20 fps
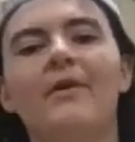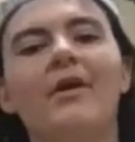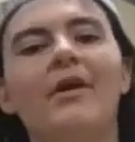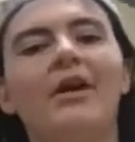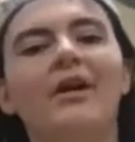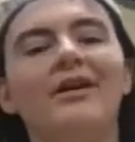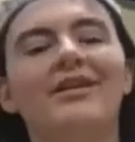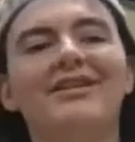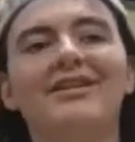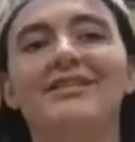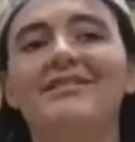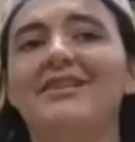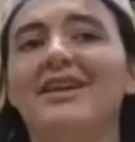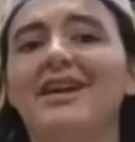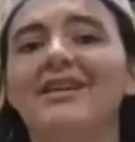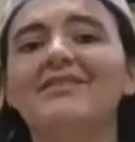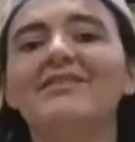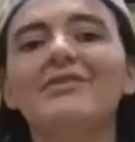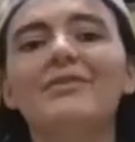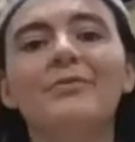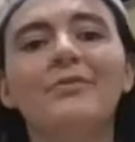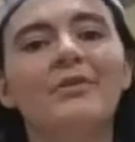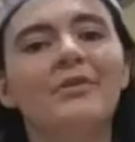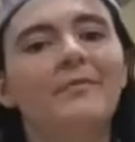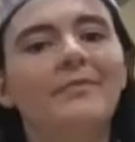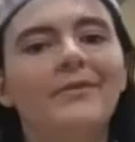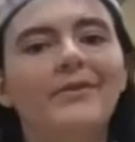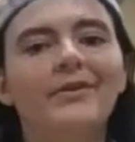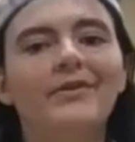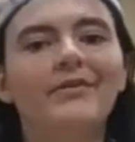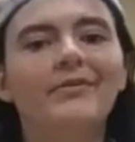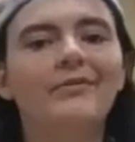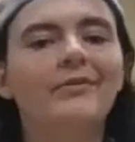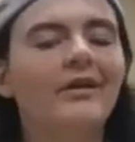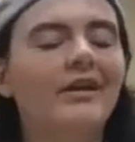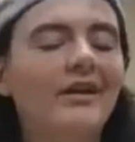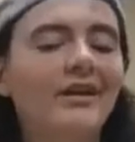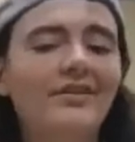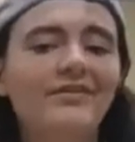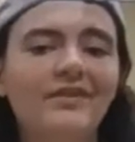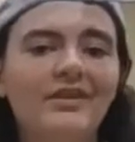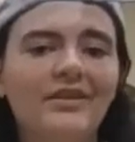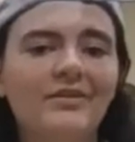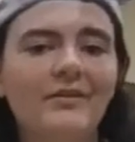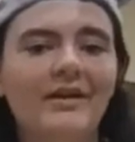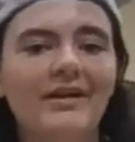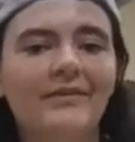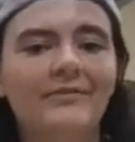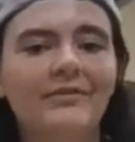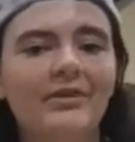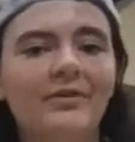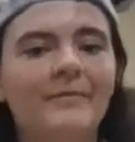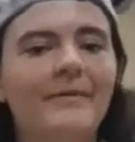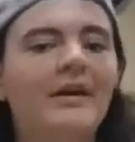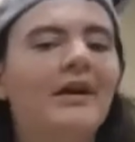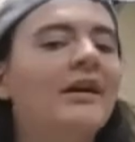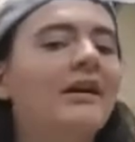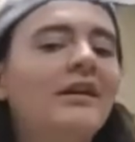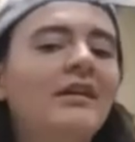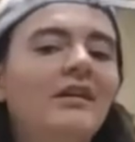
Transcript: on a desk or a book or anything you have nearby.